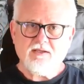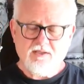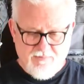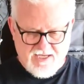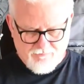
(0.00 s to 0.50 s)

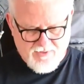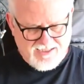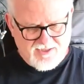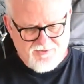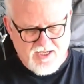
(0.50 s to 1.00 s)

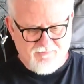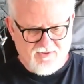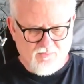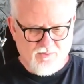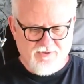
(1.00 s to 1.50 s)
backpack
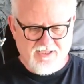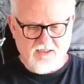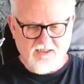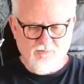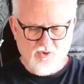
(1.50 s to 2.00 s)
straps would be a
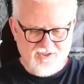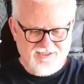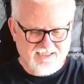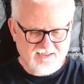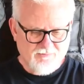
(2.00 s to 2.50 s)
little more
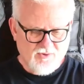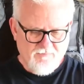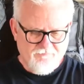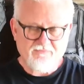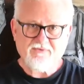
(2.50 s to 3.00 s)
adjustable.
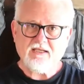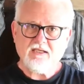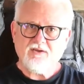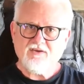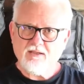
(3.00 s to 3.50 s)

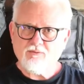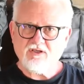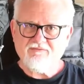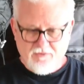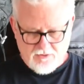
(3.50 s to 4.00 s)
Neewer,
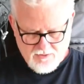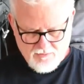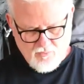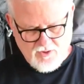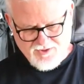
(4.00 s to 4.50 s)
if you're
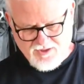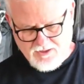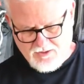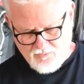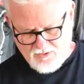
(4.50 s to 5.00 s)
watching
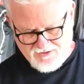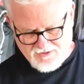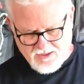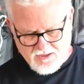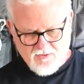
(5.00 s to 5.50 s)
or
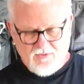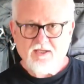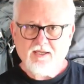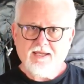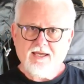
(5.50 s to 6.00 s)
listening,
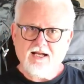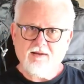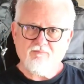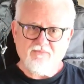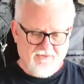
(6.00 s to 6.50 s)

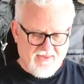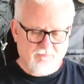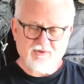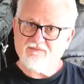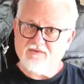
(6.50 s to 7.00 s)

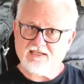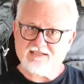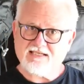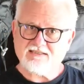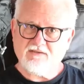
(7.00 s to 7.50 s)
that'd be a
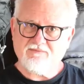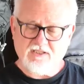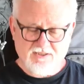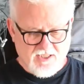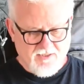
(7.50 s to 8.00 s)
fantastic
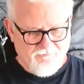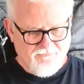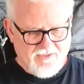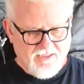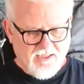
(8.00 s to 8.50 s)
feature.
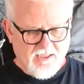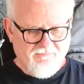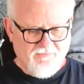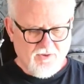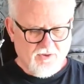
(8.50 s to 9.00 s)

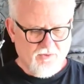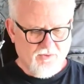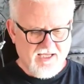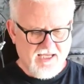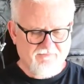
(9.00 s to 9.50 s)
If you
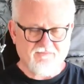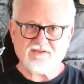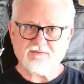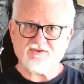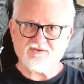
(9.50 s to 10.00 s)
could have
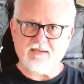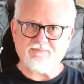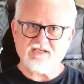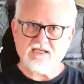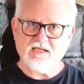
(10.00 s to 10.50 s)
some
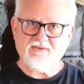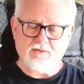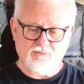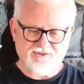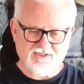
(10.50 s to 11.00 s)
straps here,
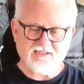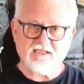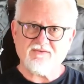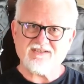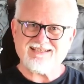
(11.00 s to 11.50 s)
that would just
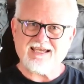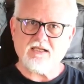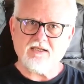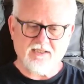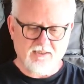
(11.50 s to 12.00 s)
give us that
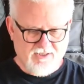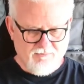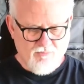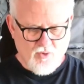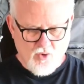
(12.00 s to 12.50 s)
little bit
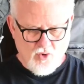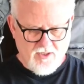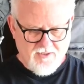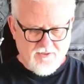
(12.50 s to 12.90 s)
more